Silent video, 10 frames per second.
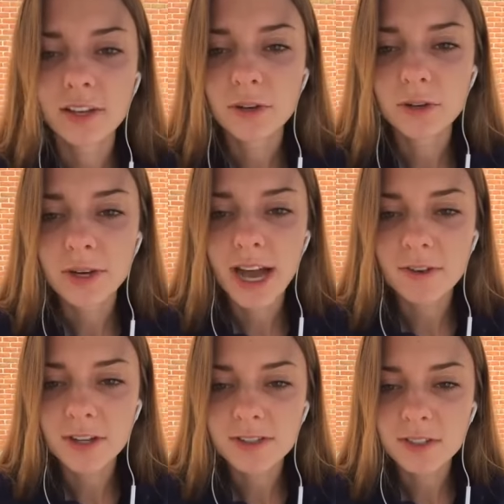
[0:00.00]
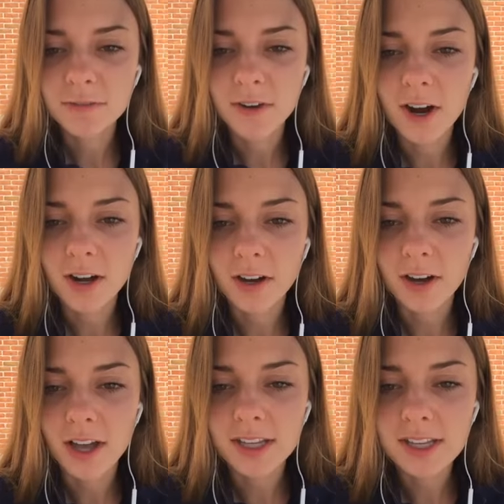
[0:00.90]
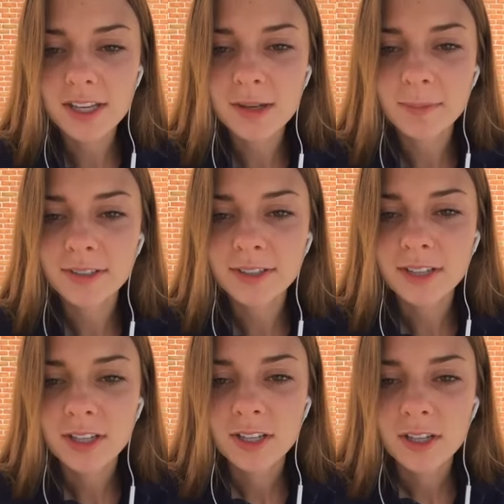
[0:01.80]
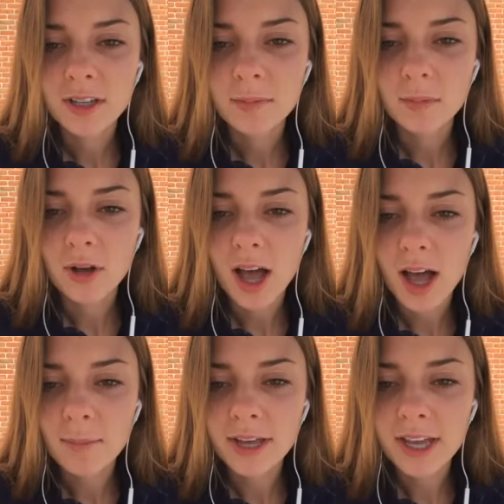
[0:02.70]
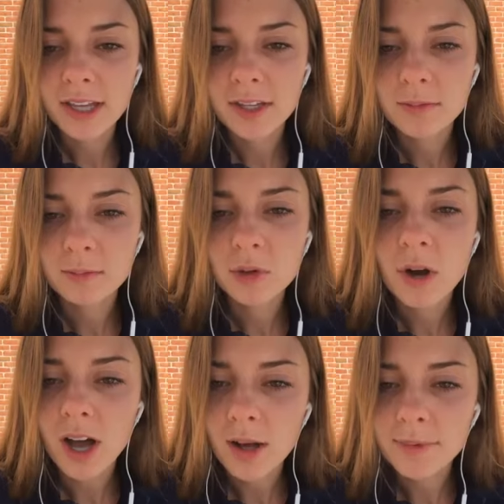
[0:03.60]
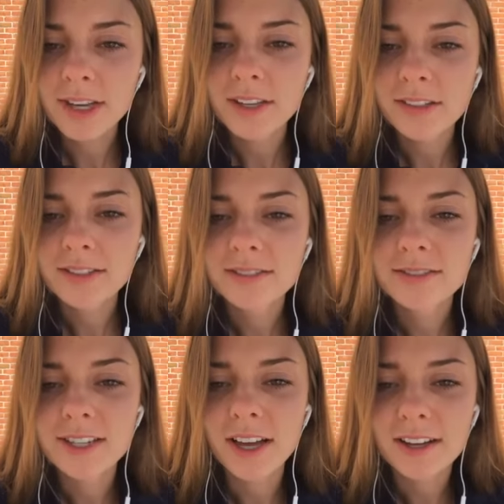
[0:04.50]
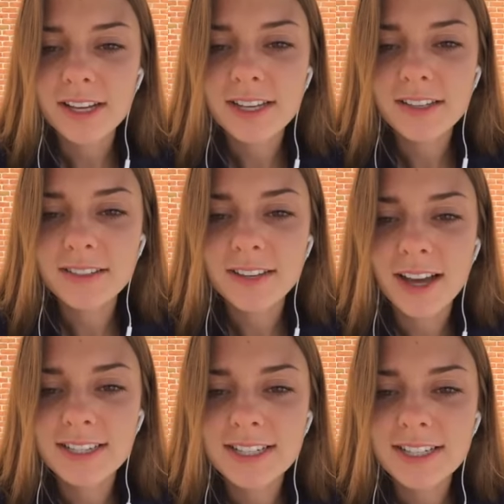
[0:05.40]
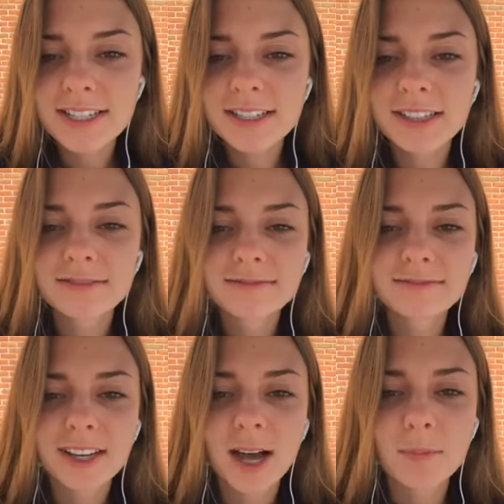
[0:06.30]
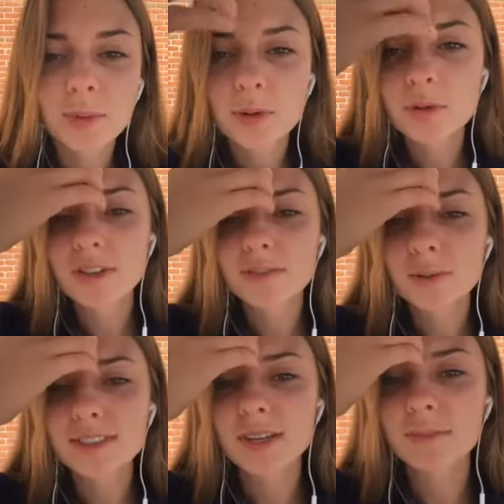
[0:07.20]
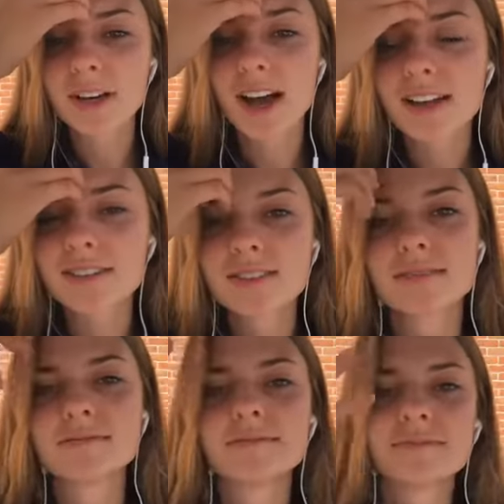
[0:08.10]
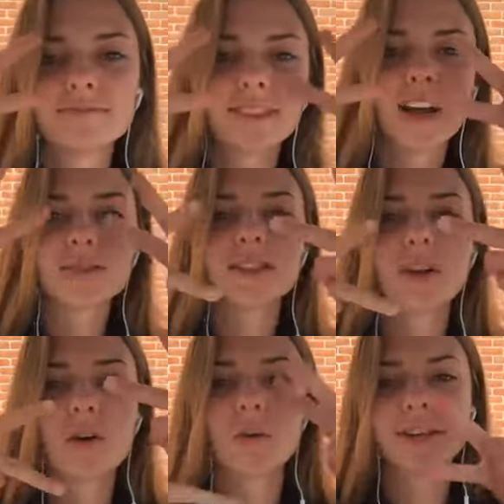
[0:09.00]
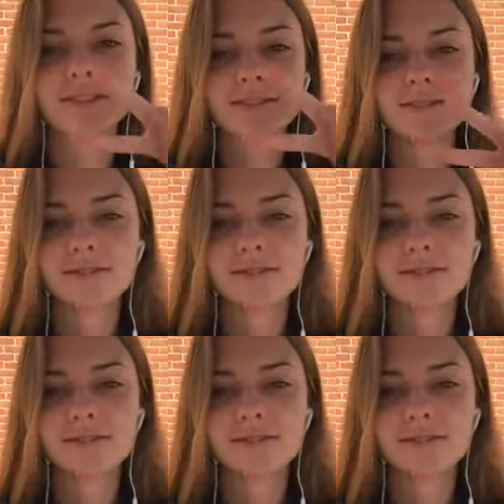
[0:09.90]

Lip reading: Who do we have on so far? Rahim, Mohammed, Muhammad, Tariq, Adil, Abu. What's up, guys? How's it going?